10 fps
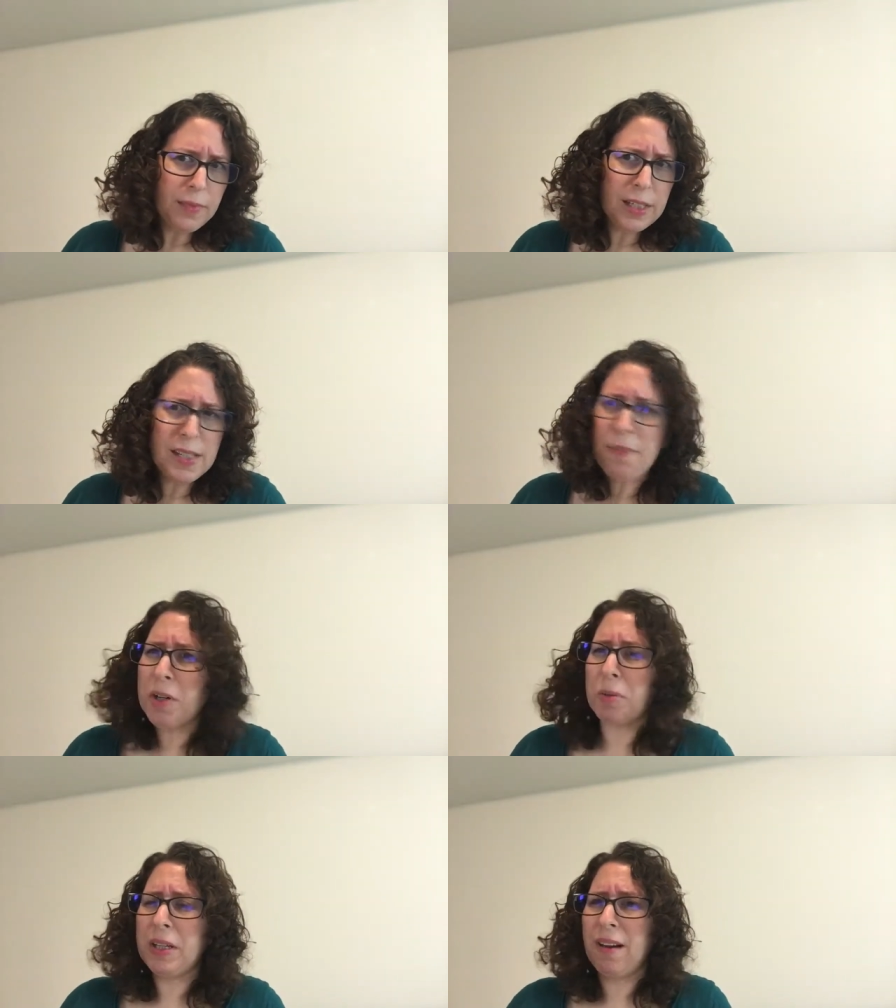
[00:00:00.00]
some that
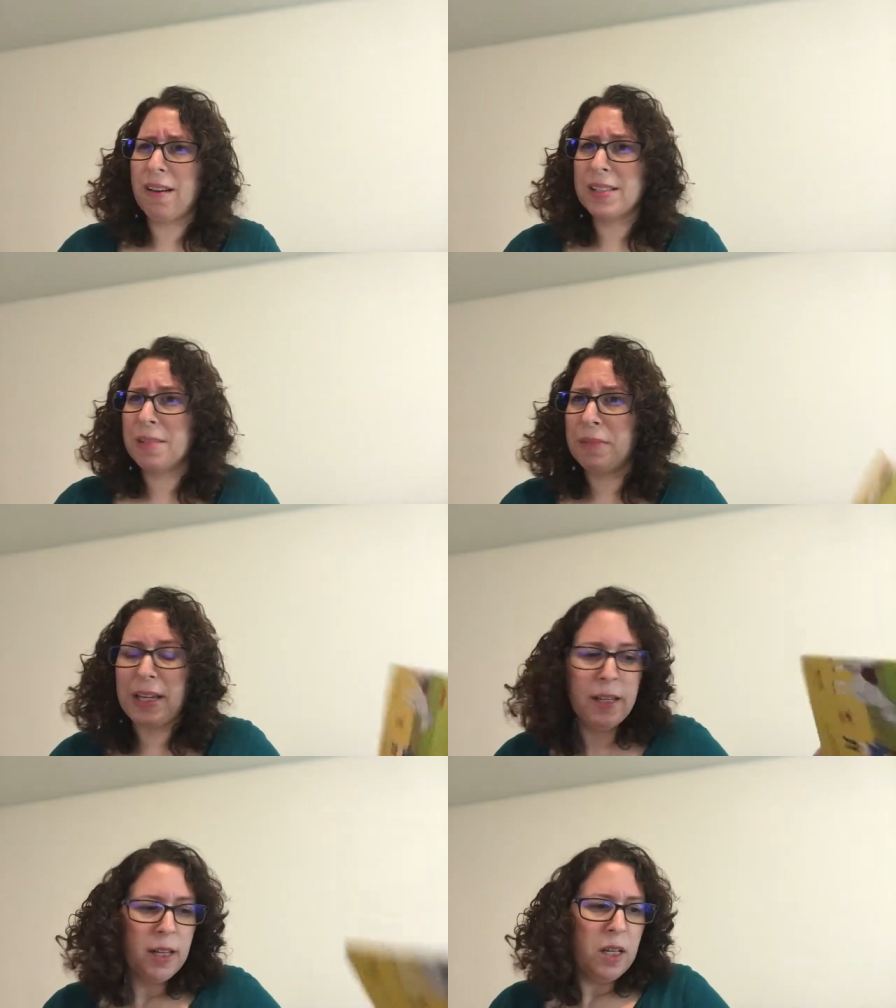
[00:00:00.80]
are really awesome like
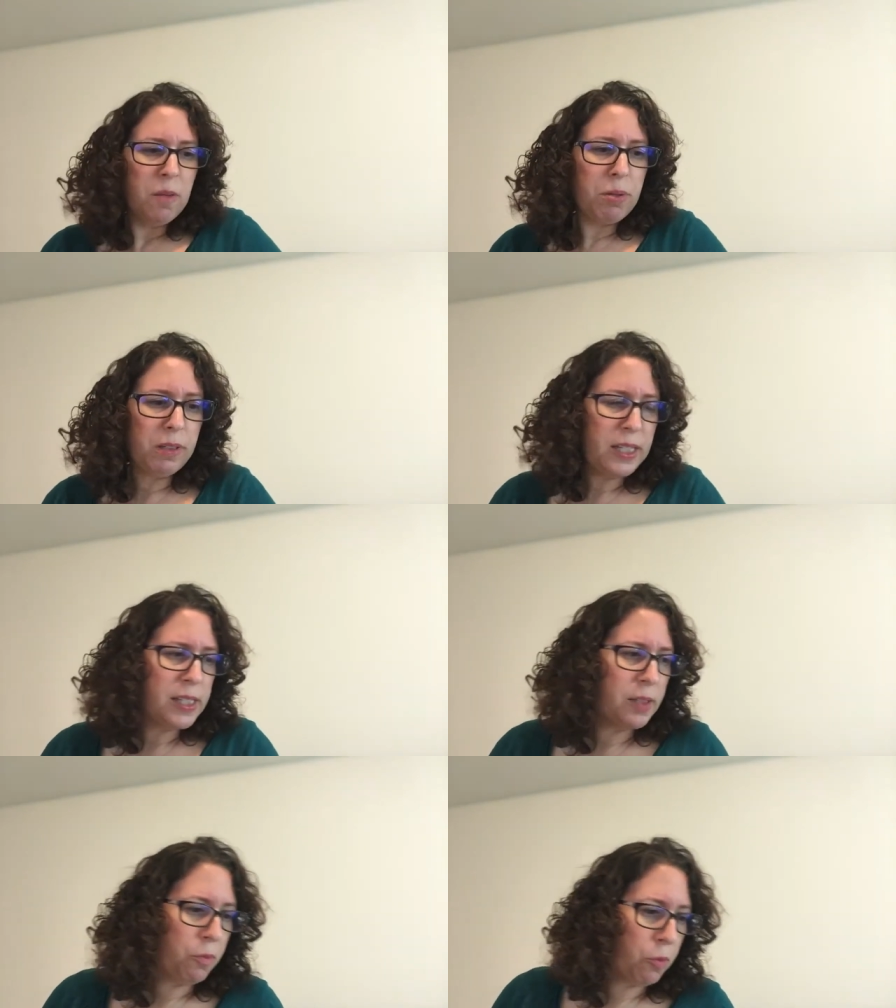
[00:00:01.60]

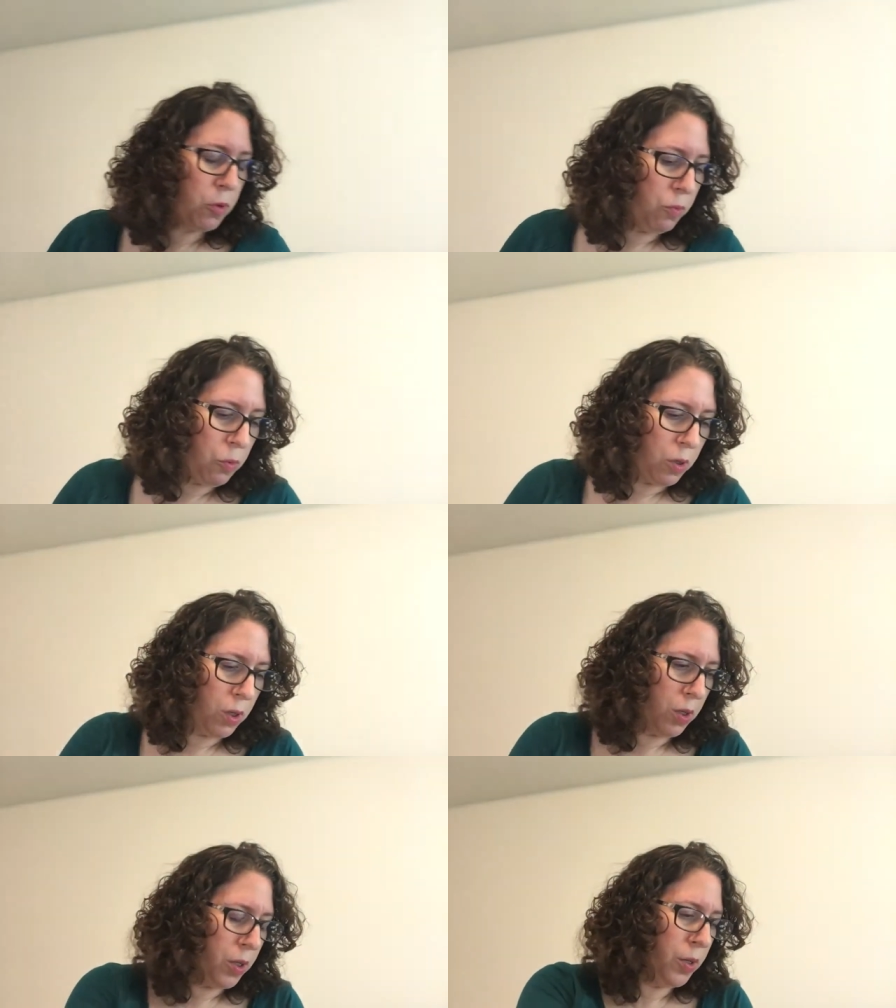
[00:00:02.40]
police and World
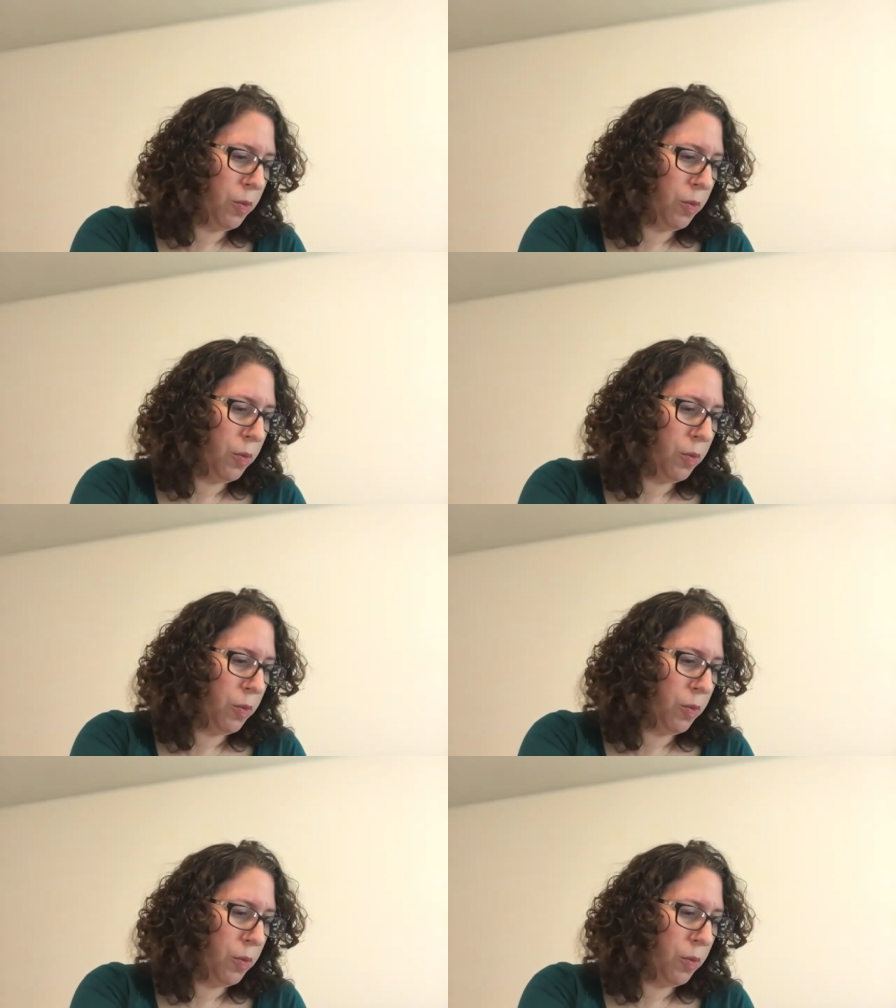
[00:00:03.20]
War